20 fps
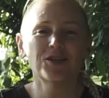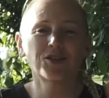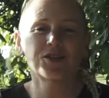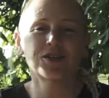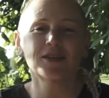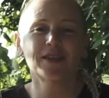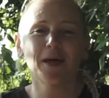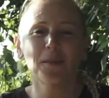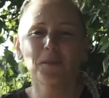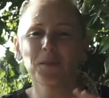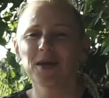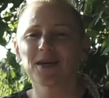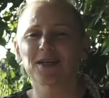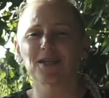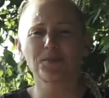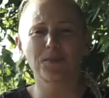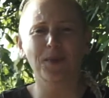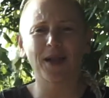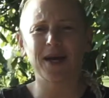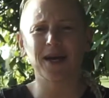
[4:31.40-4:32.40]
let me
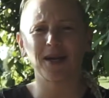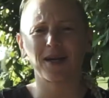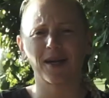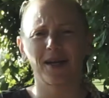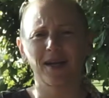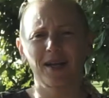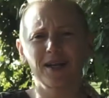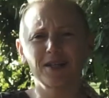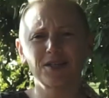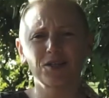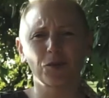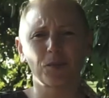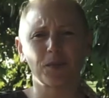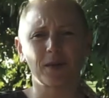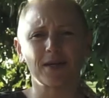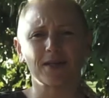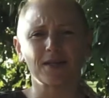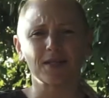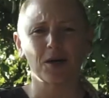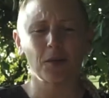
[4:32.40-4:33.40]
explain a little
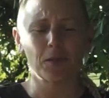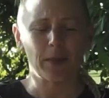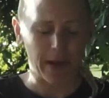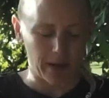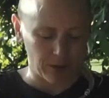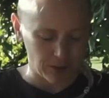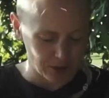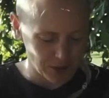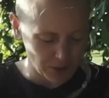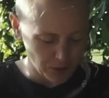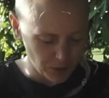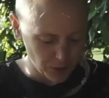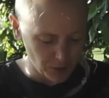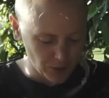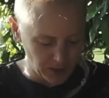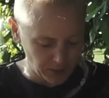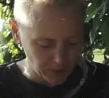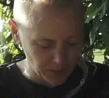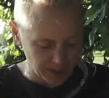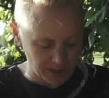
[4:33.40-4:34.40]
bit about
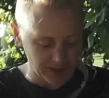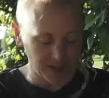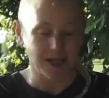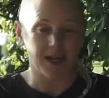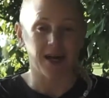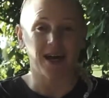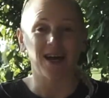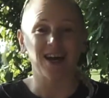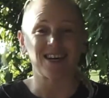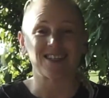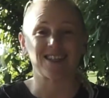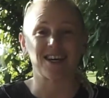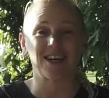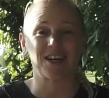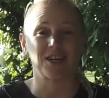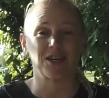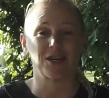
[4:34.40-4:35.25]
Redbad as I